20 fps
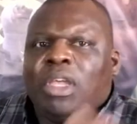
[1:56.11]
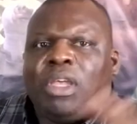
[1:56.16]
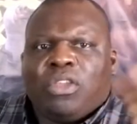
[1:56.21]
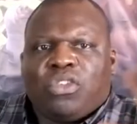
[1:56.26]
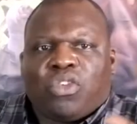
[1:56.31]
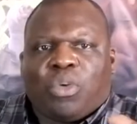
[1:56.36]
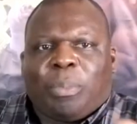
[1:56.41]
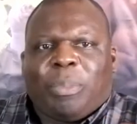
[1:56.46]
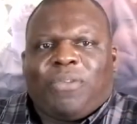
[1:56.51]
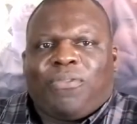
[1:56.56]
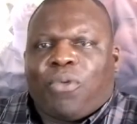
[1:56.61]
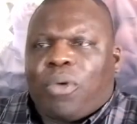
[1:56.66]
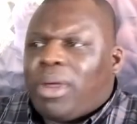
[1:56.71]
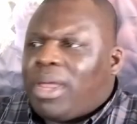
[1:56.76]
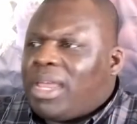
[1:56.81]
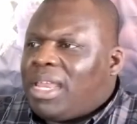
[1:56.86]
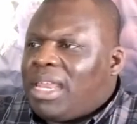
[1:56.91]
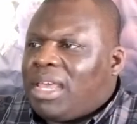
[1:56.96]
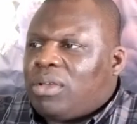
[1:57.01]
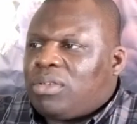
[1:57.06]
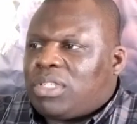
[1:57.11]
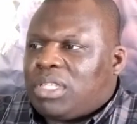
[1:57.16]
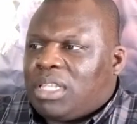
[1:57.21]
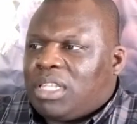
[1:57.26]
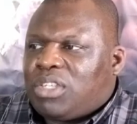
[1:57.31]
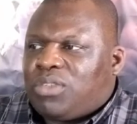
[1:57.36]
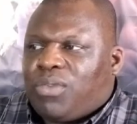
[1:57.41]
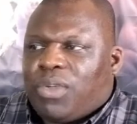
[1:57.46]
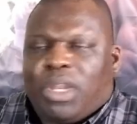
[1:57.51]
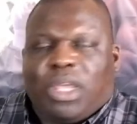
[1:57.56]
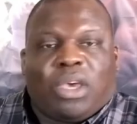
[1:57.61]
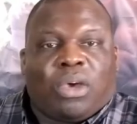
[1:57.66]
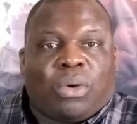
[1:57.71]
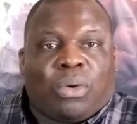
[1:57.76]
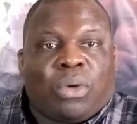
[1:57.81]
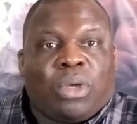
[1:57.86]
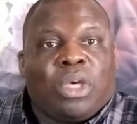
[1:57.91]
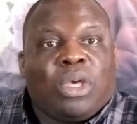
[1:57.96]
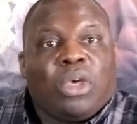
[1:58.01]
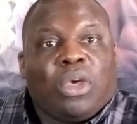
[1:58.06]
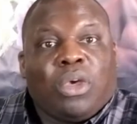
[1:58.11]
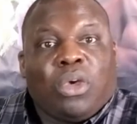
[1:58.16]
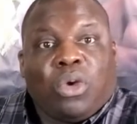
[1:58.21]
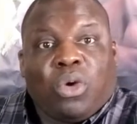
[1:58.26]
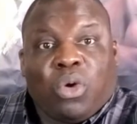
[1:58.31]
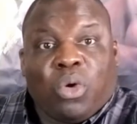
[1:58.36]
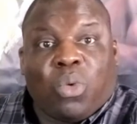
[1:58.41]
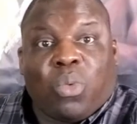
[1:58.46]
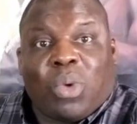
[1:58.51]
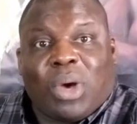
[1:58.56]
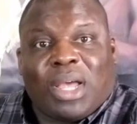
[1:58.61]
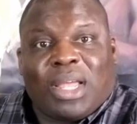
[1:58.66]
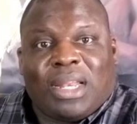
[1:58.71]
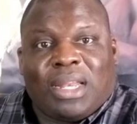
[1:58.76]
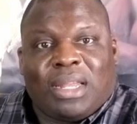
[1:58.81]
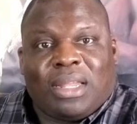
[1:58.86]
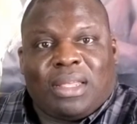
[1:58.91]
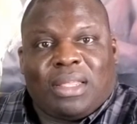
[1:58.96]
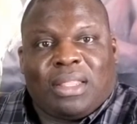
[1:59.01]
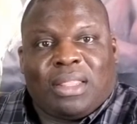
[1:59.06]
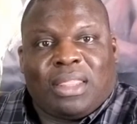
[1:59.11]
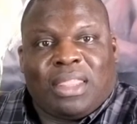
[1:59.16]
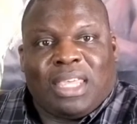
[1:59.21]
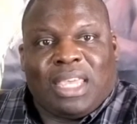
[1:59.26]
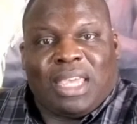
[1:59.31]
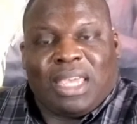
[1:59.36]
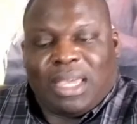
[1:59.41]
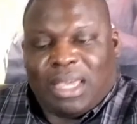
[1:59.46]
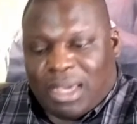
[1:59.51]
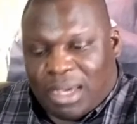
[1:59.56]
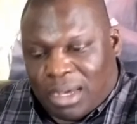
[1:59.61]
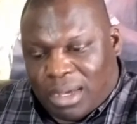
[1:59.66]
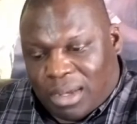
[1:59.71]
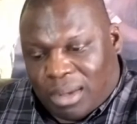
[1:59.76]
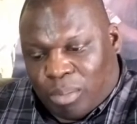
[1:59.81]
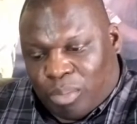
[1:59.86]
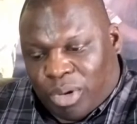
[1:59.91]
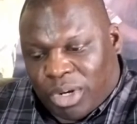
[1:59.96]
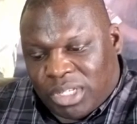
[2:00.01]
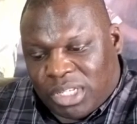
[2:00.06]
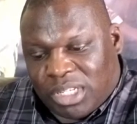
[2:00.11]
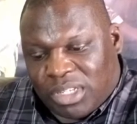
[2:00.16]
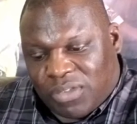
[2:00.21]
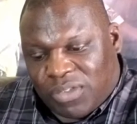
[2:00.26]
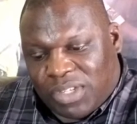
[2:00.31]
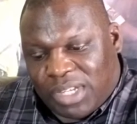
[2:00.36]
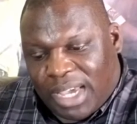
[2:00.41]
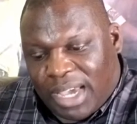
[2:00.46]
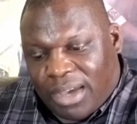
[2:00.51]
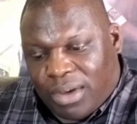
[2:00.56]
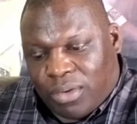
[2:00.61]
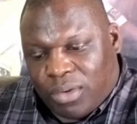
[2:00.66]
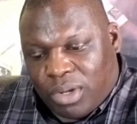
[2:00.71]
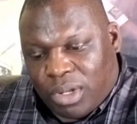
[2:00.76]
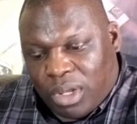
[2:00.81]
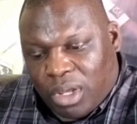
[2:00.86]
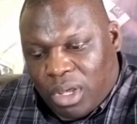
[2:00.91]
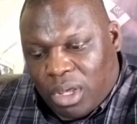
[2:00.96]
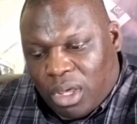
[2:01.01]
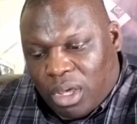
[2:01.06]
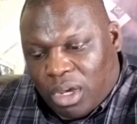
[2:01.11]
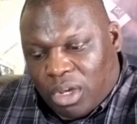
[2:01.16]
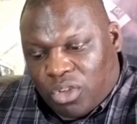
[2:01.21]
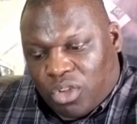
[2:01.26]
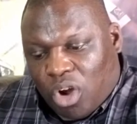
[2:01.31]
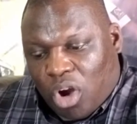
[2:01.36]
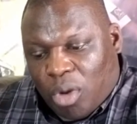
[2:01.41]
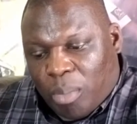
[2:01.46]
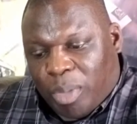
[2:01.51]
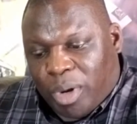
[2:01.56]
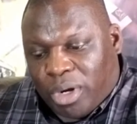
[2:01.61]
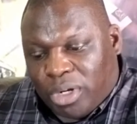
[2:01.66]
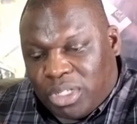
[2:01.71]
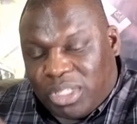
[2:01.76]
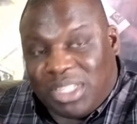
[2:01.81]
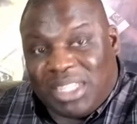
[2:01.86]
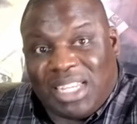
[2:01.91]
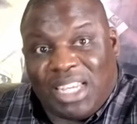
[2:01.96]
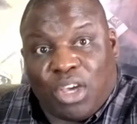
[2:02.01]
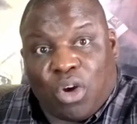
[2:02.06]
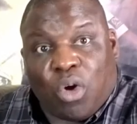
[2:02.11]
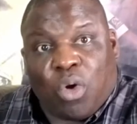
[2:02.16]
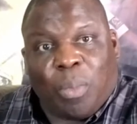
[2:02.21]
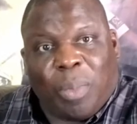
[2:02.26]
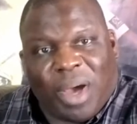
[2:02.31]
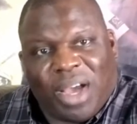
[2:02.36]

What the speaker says: So before I announce in this video who won the Princess of Sound Guitar Purse DO